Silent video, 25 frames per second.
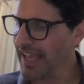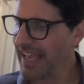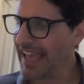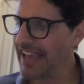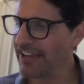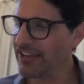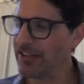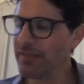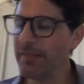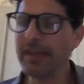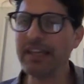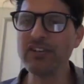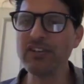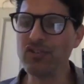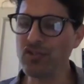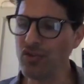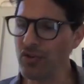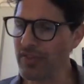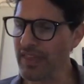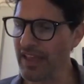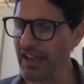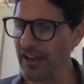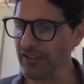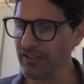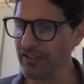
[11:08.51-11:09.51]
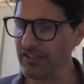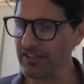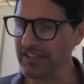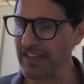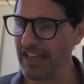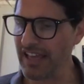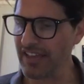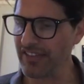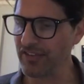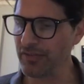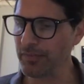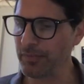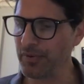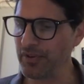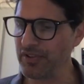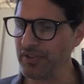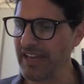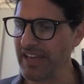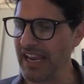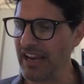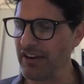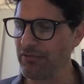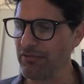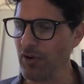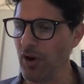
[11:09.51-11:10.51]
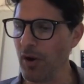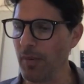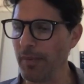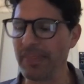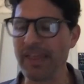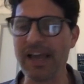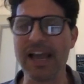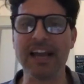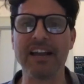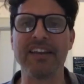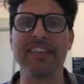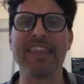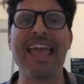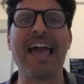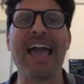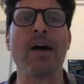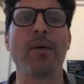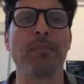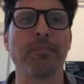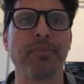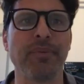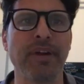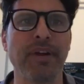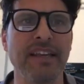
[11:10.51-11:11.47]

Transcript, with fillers: estimating 2,000 deaths per day in Rome with the Hideaway outbreak.